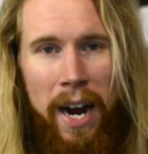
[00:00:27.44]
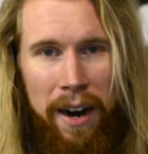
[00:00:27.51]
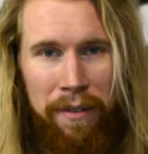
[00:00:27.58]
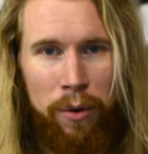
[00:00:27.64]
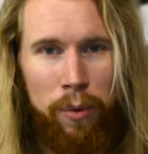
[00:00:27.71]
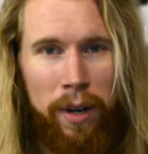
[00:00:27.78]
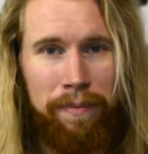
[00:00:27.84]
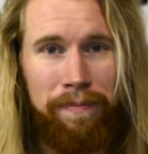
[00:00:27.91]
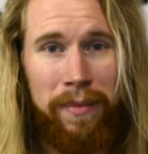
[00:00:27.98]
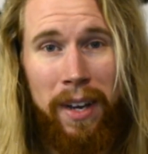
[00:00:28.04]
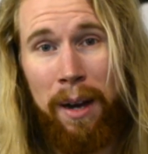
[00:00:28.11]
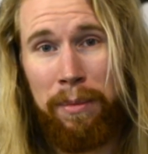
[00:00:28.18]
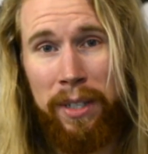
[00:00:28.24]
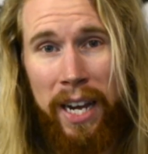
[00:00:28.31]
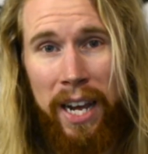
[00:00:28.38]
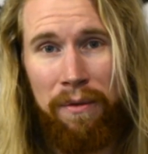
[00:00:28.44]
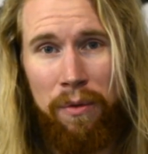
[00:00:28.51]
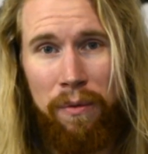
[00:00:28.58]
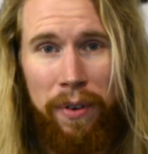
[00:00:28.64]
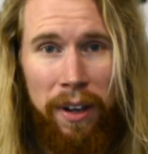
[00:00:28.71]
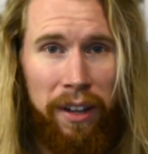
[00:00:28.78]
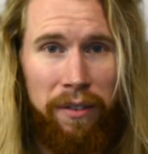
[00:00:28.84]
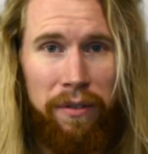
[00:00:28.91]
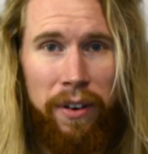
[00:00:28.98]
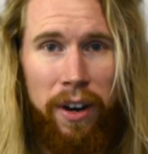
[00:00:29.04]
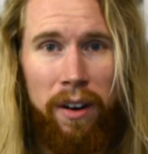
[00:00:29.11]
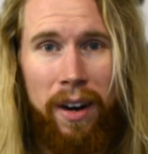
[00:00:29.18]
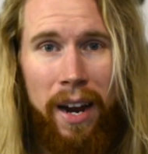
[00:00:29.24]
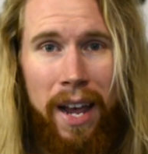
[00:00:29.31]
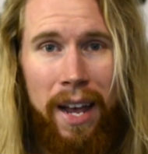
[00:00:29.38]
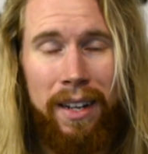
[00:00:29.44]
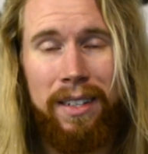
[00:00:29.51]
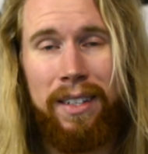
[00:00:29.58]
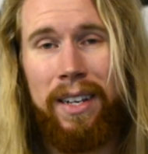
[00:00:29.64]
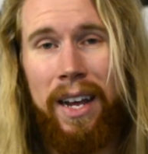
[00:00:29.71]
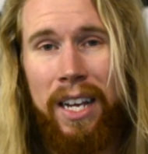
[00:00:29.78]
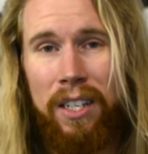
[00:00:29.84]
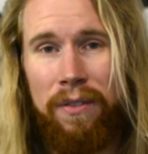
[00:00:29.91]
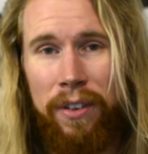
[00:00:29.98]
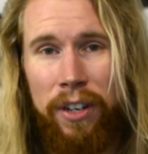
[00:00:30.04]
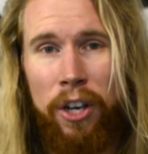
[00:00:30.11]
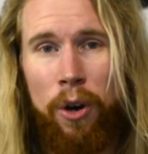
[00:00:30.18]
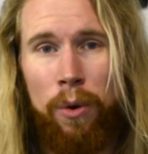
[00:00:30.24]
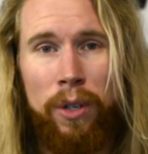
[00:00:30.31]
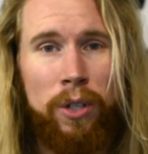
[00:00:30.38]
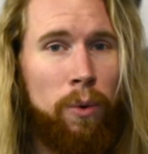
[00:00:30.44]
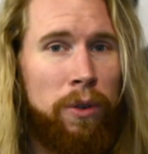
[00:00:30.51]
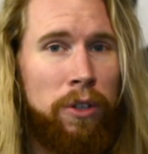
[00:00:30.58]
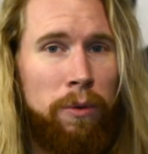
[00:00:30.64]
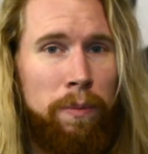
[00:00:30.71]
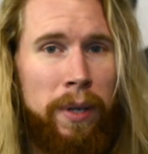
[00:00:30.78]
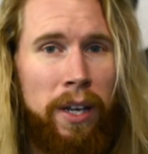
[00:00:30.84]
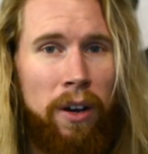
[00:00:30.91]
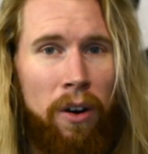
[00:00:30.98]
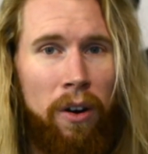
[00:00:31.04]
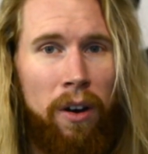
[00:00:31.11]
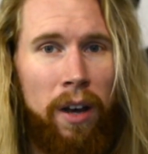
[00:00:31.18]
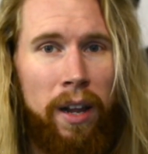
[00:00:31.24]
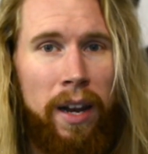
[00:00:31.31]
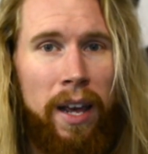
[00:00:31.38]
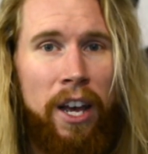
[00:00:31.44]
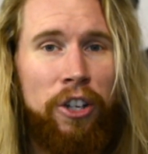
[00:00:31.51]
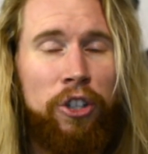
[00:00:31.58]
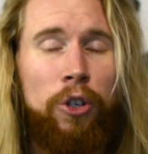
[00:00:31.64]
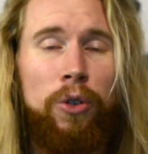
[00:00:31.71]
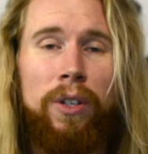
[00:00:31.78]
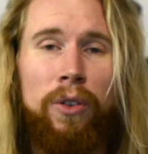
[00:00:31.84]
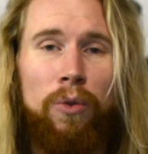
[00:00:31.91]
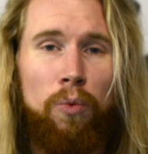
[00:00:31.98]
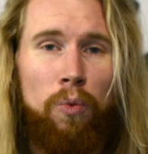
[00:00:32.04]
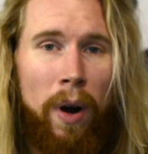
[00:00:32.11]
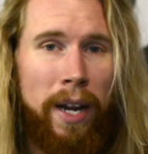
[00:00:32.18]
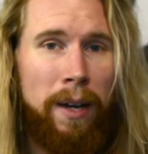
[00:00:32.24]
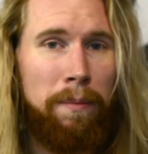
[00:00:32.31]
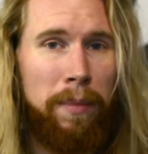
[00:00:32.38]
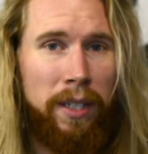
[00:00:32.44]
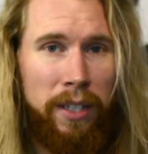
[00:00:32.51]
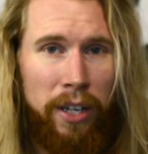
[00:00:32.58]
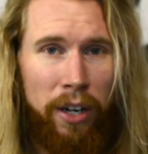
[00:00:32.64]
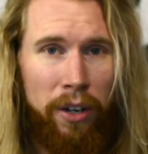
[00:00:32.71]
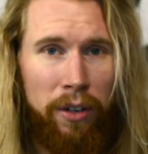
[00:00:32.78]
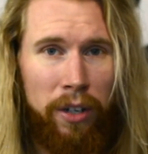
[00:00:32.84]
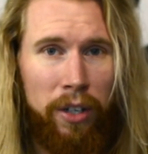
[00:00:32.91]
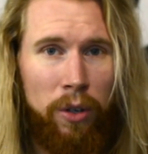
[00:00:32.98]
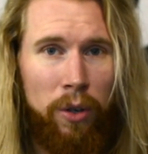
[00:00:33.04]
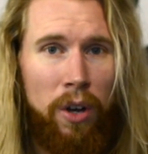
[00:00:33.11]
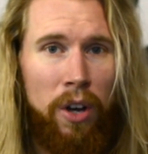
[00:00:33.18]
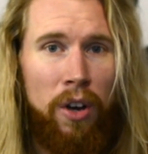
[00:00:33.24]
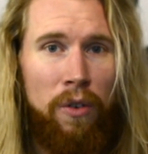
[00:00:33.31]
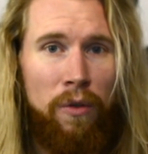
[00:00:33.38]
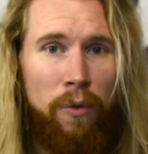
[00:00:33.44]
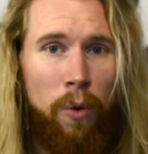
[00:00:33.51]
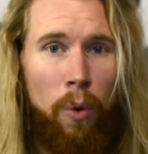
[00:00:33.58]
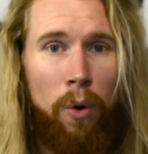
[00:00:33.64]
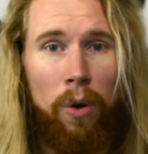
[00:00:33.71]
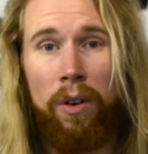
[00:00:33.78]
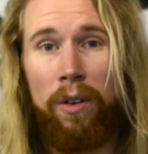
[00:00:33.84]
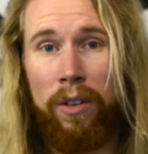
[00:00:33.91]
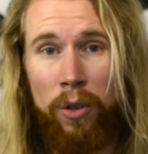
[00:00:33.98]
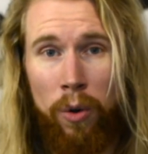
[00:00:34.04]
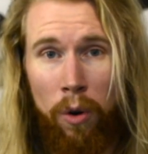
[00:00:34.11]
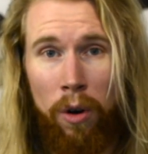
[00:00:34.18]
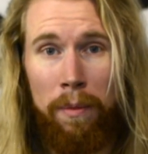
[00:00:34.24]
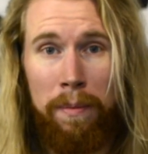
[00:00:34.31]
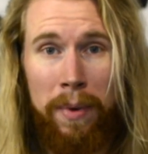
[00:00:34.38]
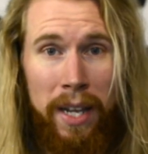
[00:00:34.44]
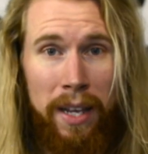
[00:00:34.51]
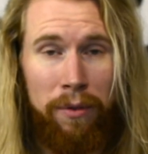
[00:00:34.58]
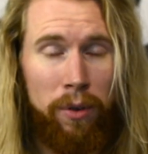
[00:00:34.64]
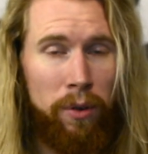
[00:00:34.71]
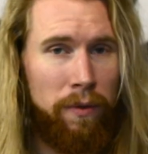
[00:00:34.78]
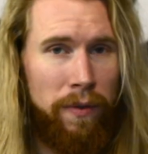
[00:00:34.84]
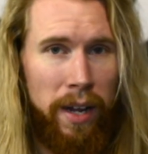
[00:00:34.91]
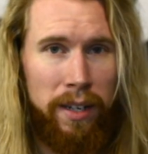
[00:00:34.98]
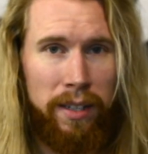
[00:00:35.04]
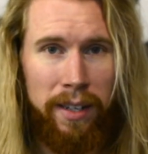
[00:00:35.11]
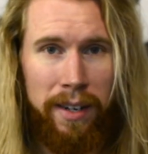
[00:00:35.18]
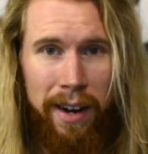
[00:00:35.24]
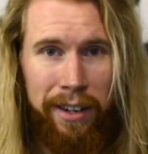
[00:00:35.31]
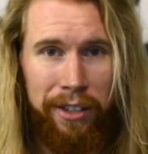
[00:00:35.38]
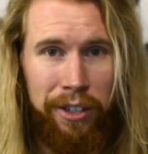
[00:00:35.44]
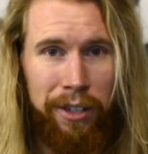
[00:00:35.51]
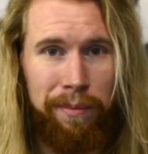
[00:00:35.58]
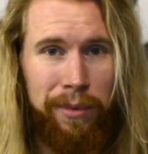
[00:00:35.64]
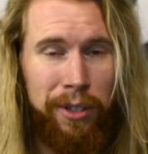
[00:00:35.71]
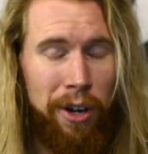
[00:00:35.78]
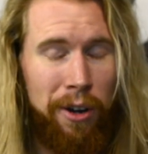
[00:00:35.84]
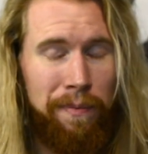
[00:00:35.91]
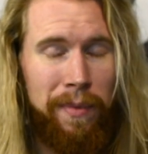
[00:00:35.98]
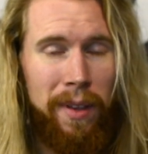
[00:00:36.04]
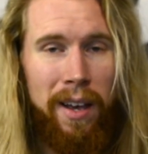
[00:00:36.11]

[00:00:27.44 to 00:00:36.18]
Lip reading: everyone, I'm Zan from Felon Fair, and today's video is going to be on choosing the right material for your medieval or fantasy costume. So